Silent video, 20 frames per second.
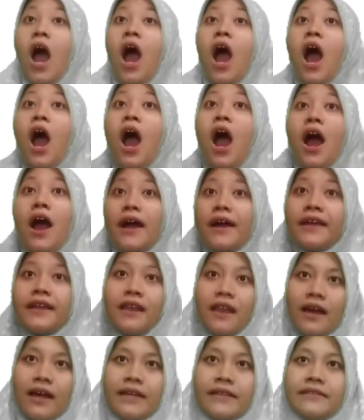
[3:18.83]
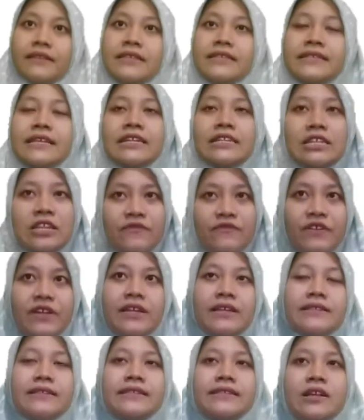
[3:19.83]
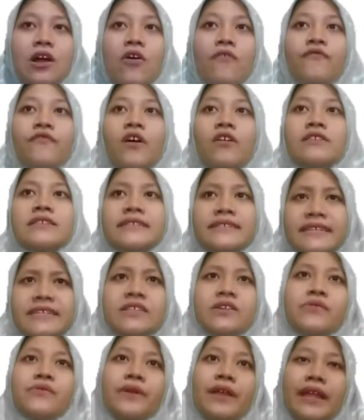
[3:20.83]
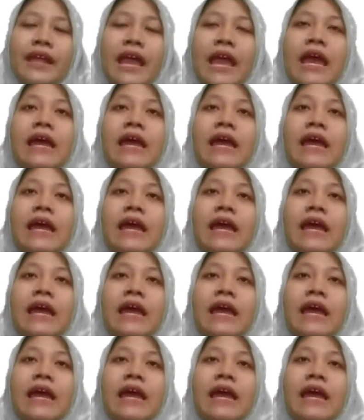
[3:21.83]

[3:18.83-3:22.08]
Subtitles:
Highlight the significance of considering